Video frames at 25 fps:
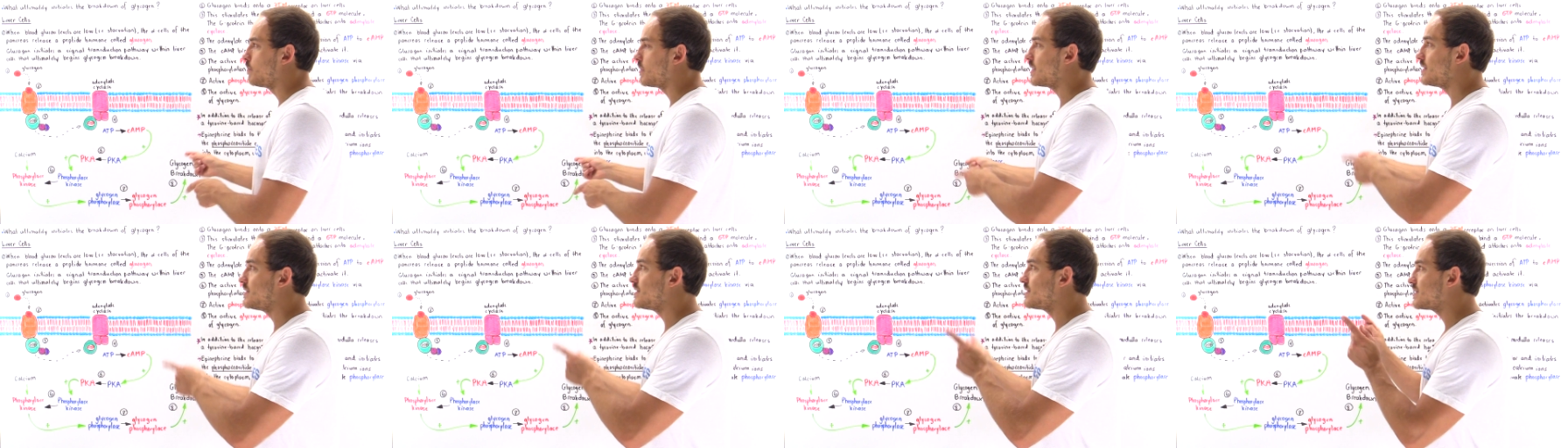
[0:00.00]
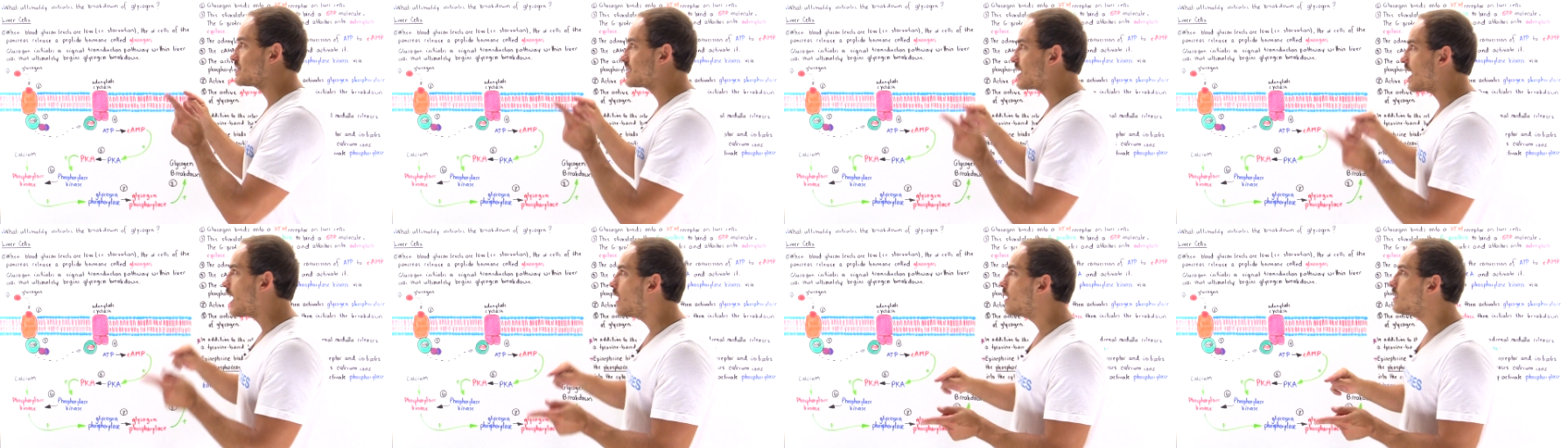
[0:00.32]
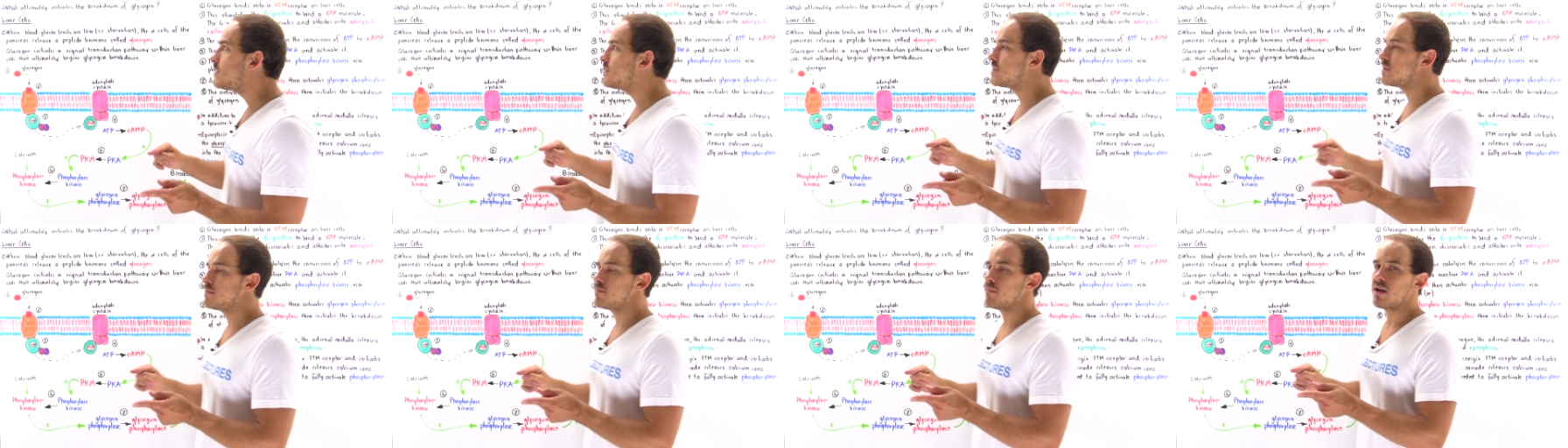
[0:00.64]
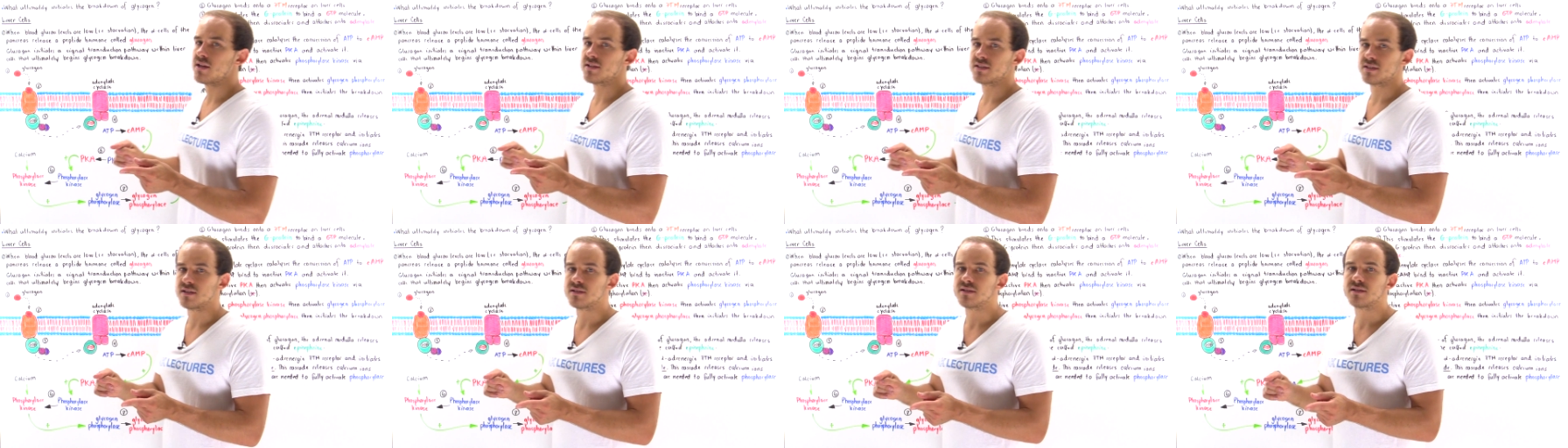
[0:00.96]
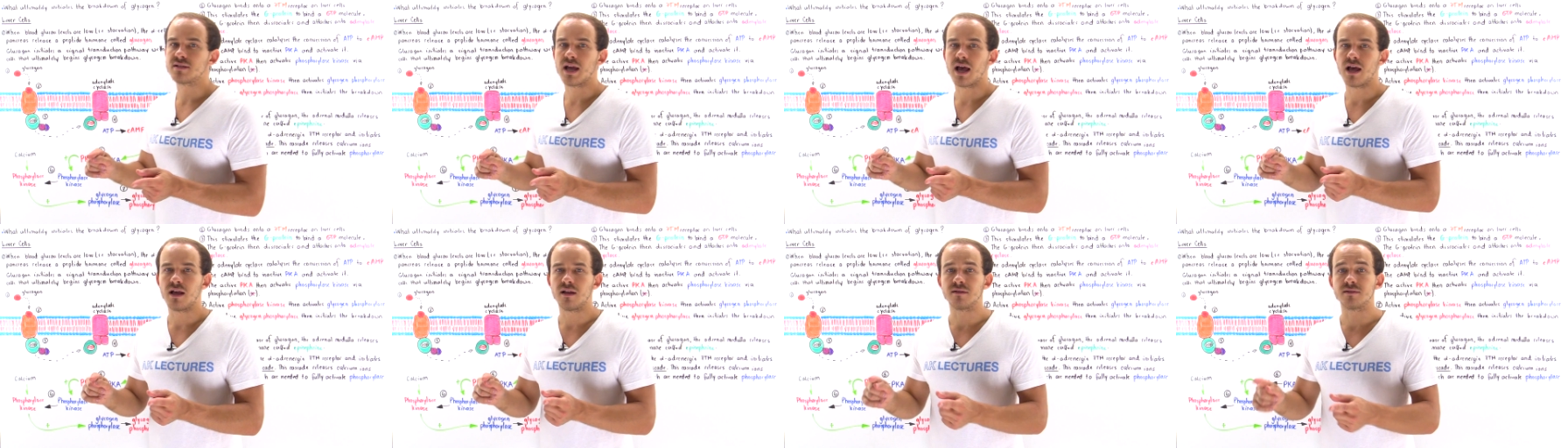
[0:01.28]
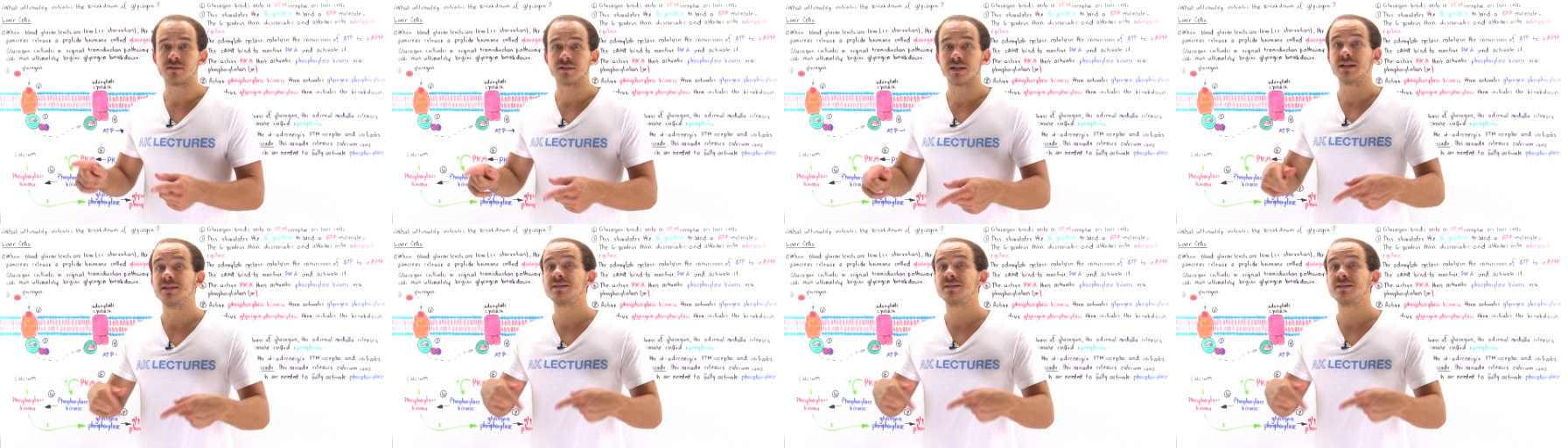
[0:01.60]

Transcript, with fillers: but in skeletal muscle cells,